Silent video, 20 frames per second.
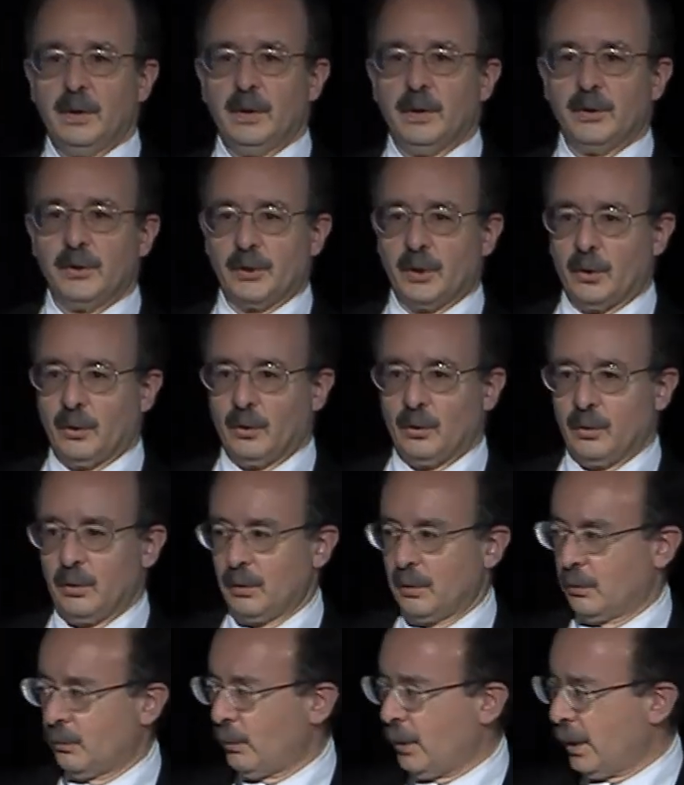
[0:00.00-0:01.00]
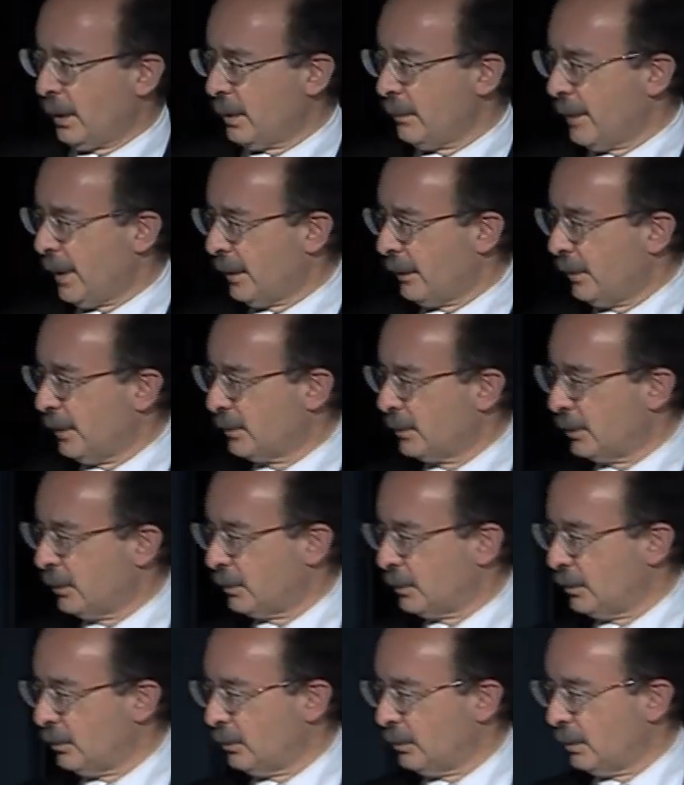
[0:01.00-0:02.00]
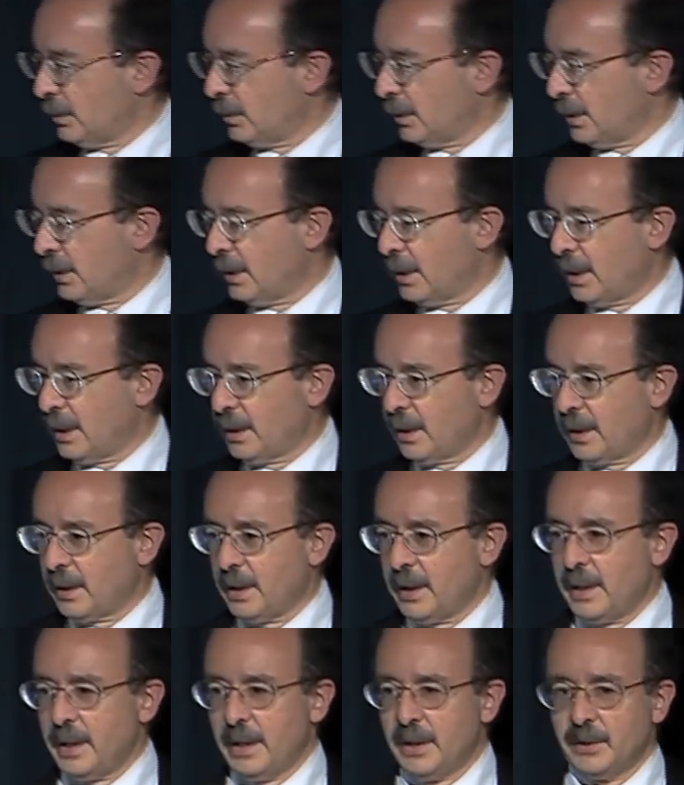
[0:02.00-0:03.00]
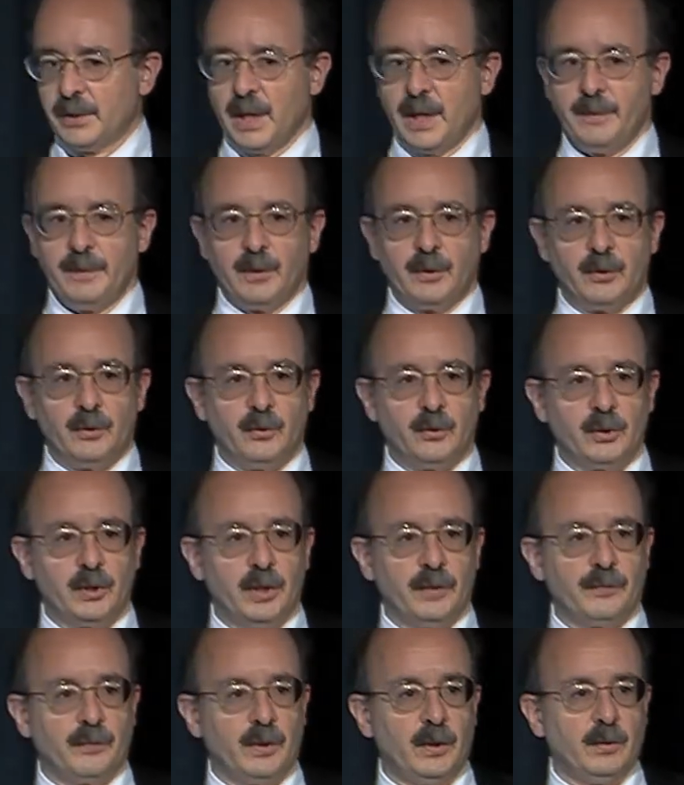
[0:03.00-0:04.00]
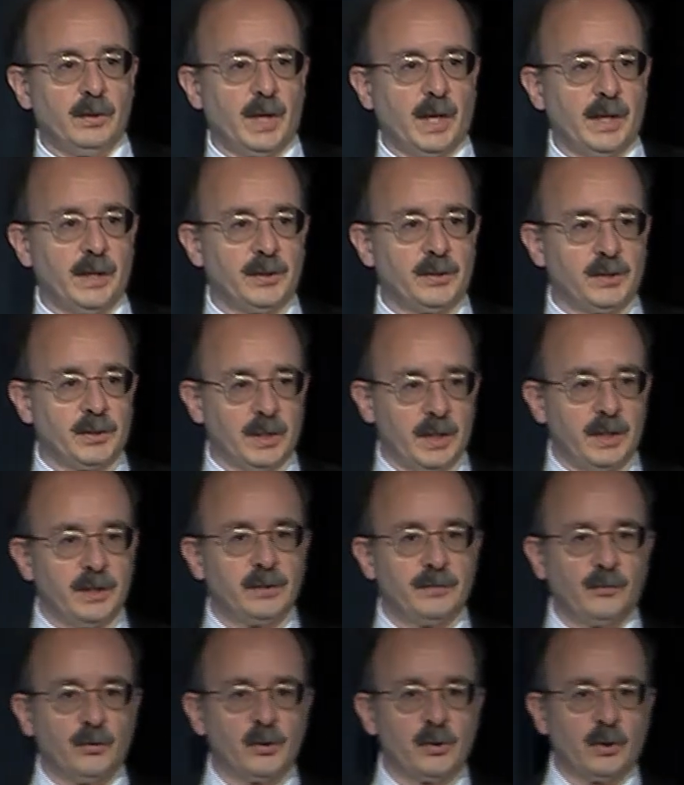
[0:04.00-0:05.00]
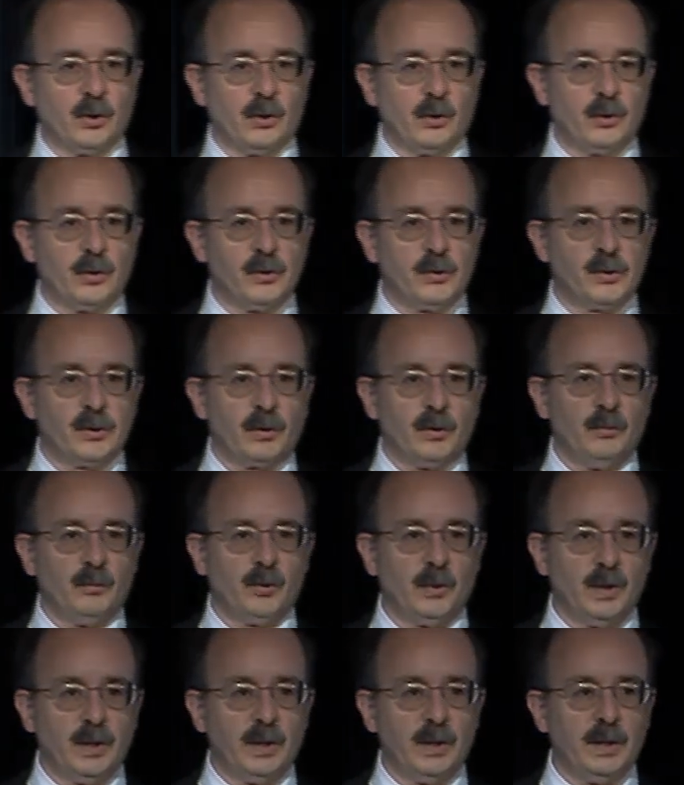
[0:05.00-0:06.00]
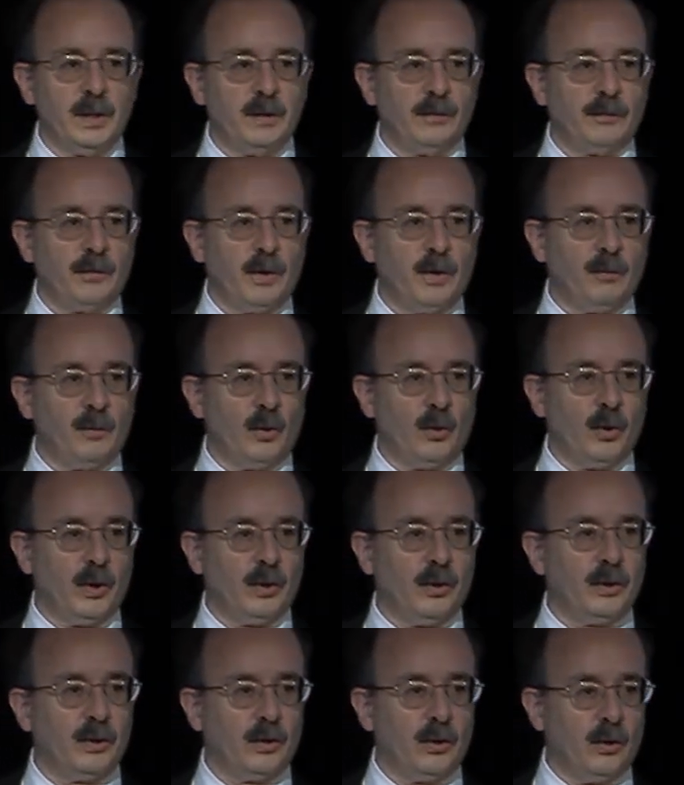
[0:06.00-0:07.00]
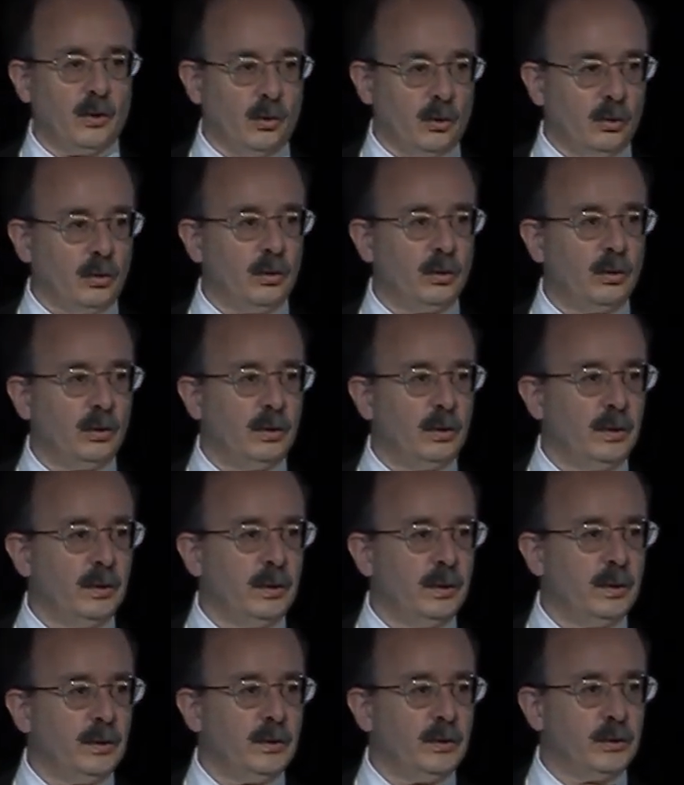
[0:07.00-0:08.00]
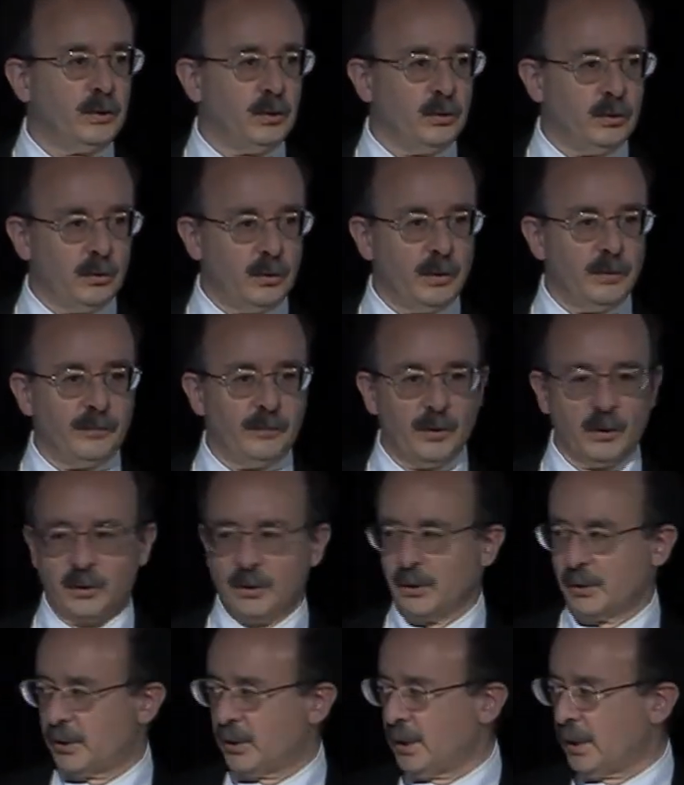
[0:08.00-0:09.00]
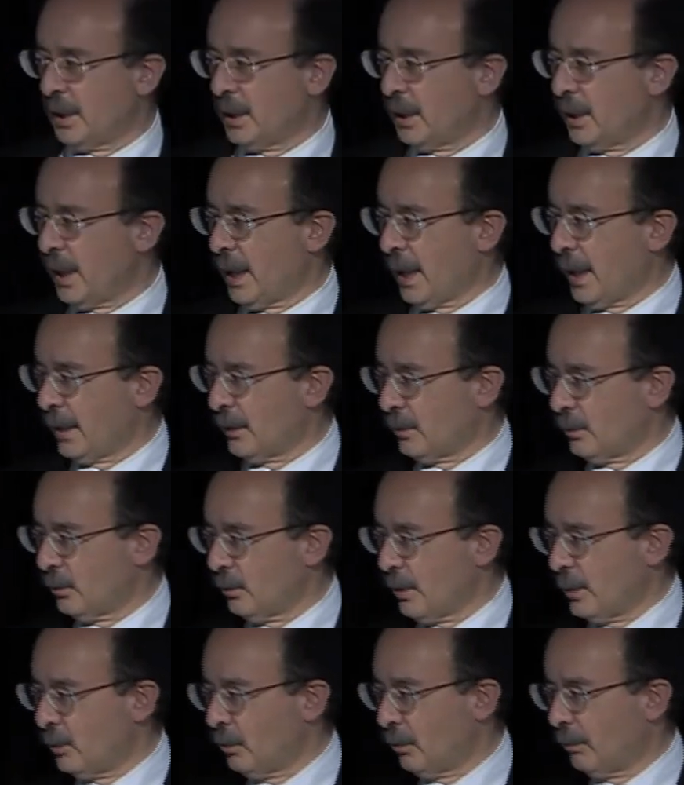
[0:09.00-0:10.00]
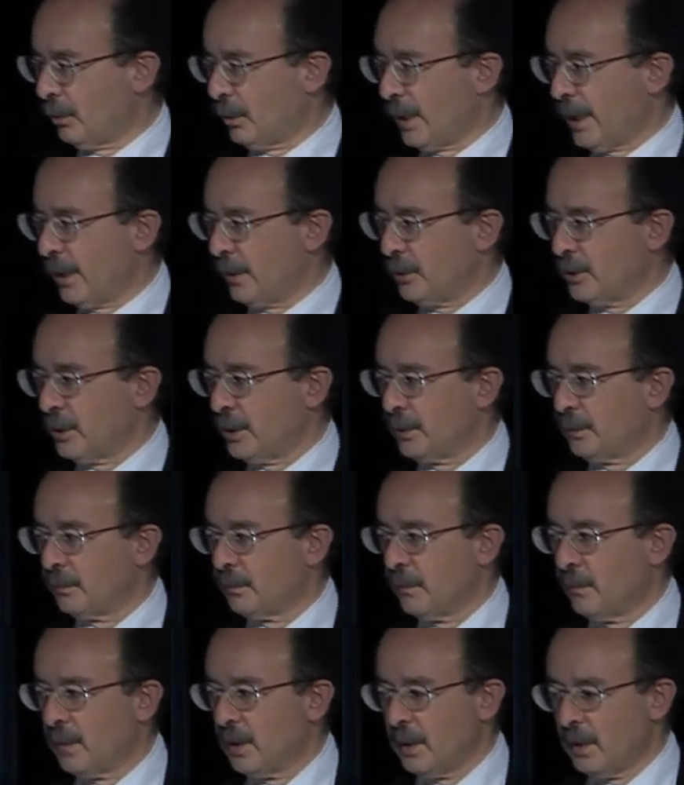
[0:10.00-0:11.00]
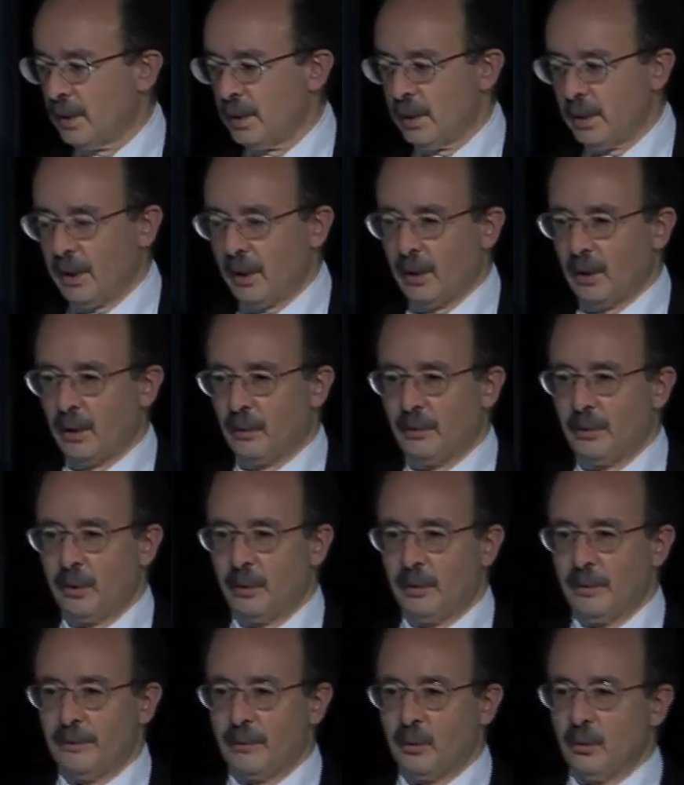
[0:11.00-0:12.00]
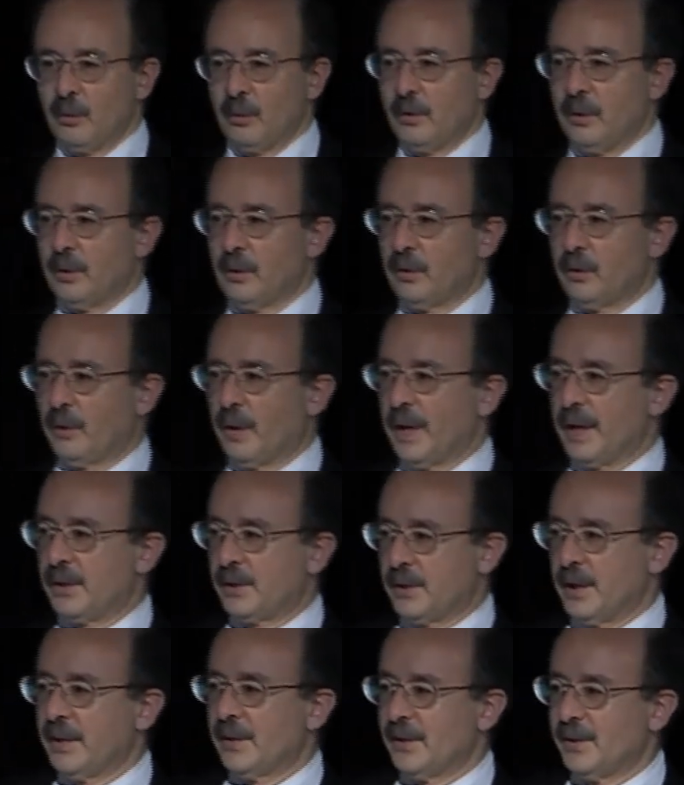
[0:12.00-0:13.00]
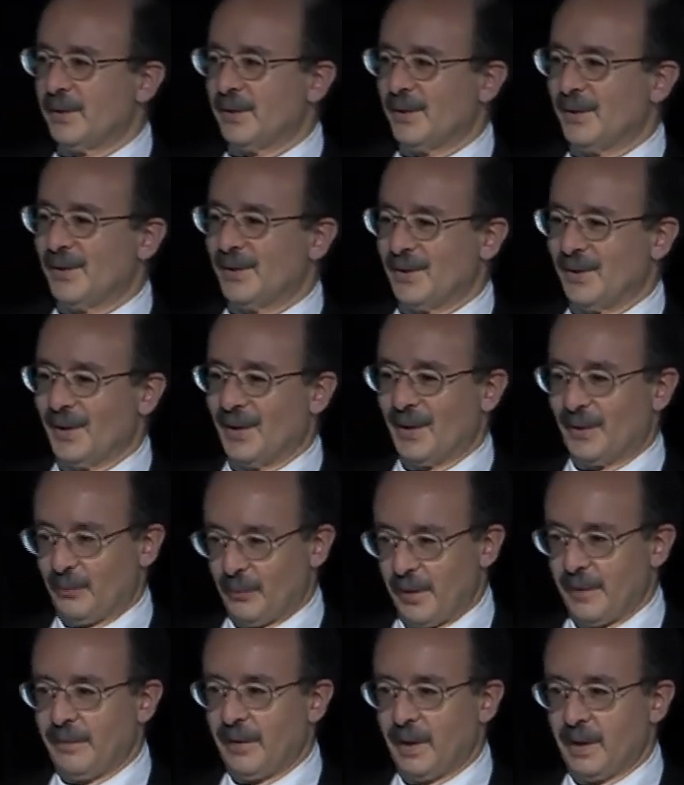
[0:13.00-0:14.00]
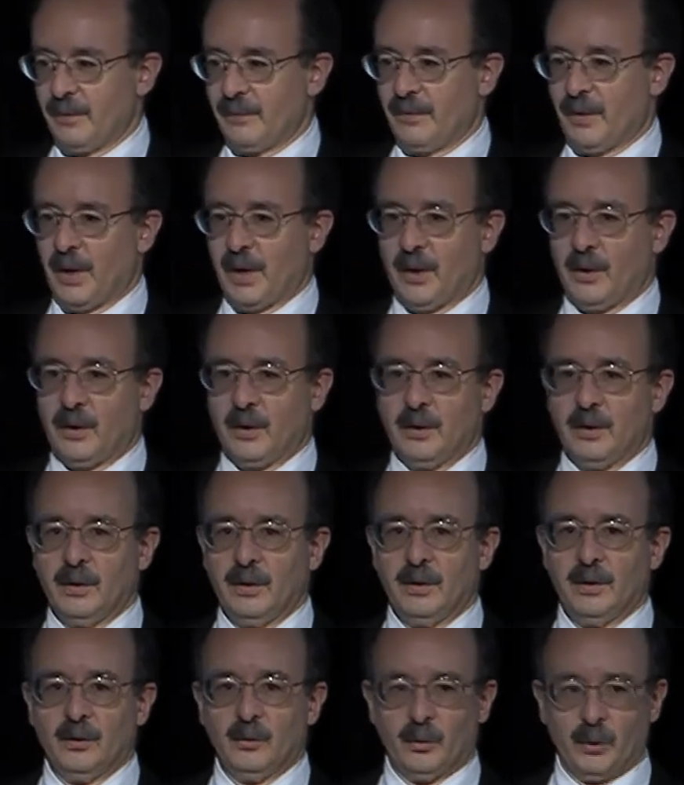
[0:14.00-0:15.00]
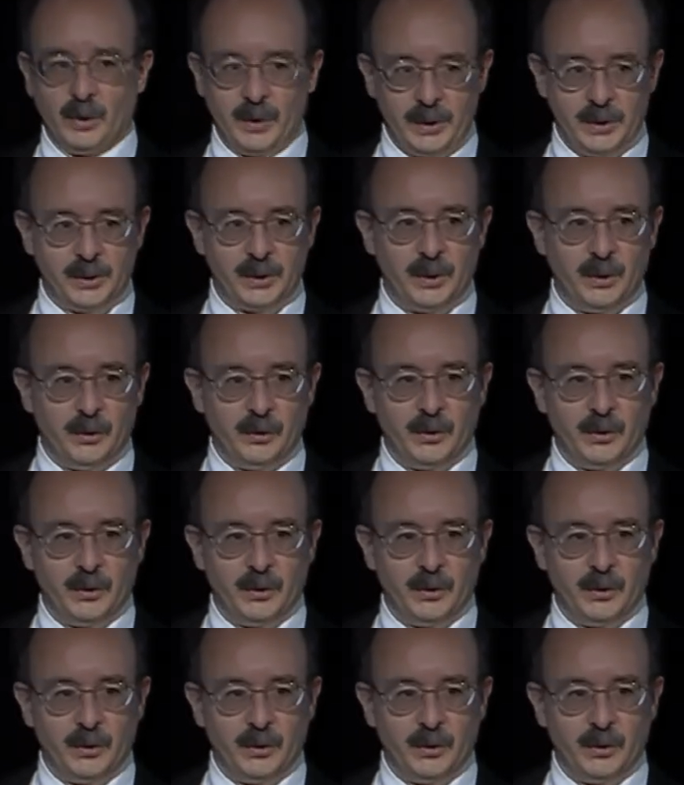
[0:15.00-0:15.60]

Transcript: So Rocky Mountain Institute is aiming to shift the United States, for starters, completely from oil and coal to efficiency and renewable energy. In our peer-reviewed grand synthesis, Reinventing Fire, released here